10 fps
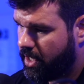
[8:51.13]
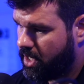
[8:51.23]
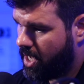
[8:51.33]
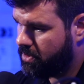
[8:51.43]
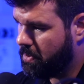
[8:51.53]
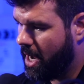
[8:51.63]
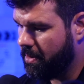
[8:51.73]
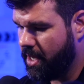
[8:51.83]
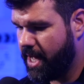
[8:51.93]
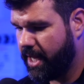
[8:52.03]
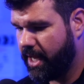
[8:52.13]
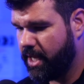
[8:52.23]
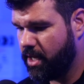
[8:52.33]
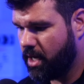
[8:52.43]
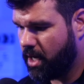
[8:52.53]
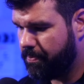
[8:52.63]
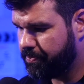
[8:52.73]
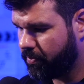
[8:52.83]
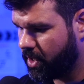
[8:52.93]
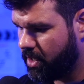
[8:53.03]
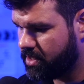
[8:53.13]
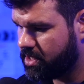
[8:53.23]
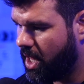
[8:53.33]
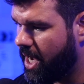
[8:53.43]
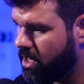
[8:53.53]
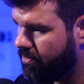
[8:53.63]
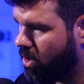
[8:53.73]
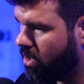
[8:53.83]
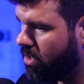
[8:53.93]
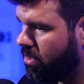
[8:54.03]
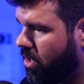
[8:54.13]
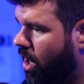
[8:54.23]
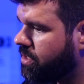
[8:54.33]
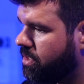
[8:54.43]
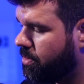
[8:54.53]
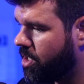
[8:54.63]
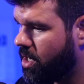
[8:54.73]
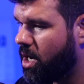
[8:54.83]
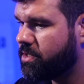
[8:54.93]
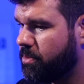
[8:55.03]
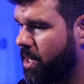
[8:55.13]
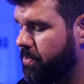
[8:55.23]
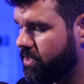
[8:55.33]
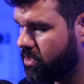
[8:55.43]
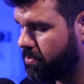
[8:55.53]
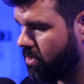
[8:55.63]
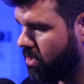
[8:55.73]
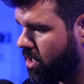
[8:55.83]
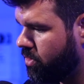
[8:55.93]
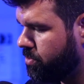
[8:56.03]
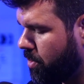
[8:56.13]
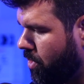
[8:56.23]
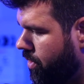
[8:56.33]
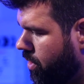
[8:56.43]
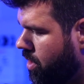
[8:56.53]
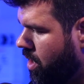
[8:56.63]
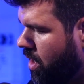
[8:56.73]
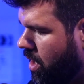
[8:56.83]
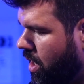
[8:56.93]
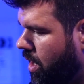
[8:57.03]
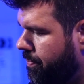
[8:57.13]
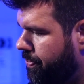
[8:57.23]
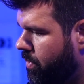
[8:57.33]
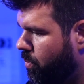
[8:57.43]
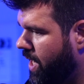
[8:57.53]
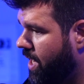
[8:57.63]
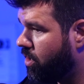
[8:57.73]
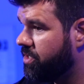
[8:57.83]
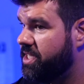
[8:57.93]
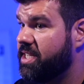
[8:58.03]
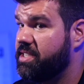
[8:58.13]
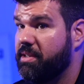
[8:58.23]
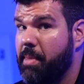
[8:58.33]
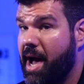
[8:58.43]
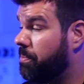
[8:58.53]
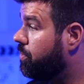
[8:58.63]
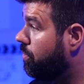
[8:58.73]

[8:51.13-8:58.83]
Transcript: and I I had a, um, a slide of our Austin, Austin, my business partner, who's my brother. Um, we had our Disney map,